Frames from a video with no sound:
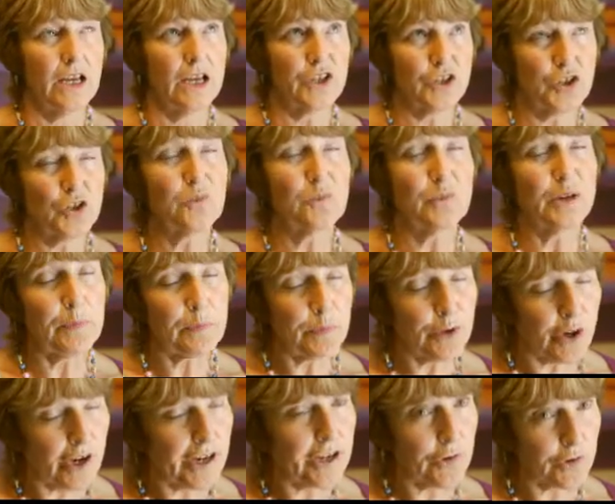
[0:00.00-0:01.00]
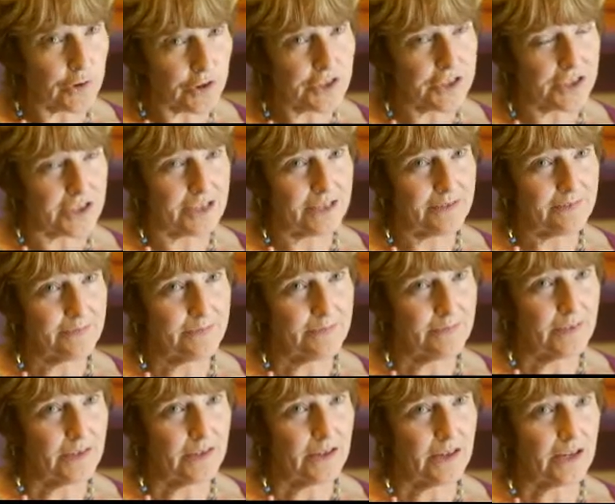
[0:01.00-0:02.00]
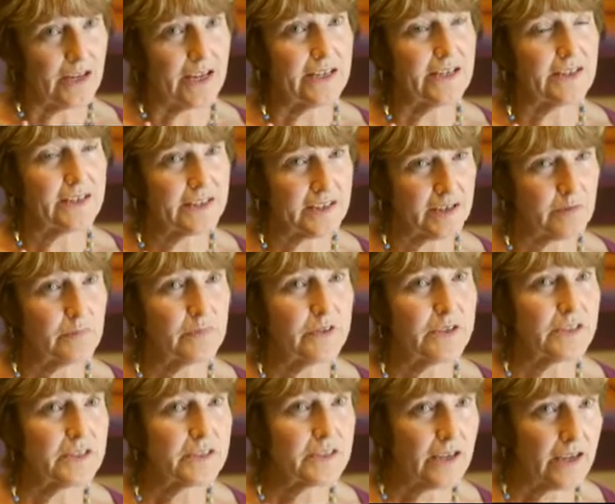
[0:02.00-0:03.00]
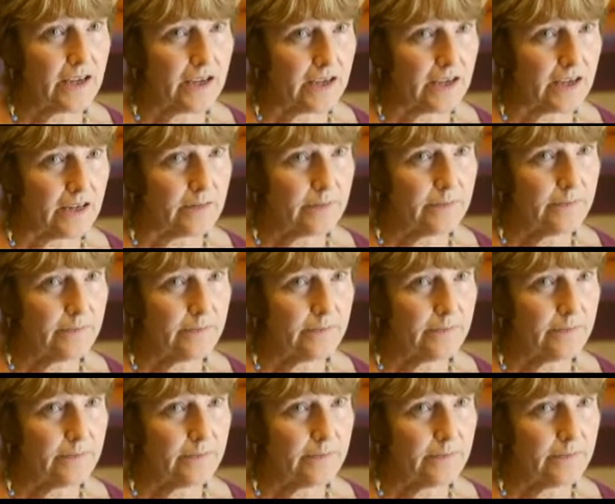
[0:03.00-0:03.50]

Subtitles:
should be a priority in somebody's care.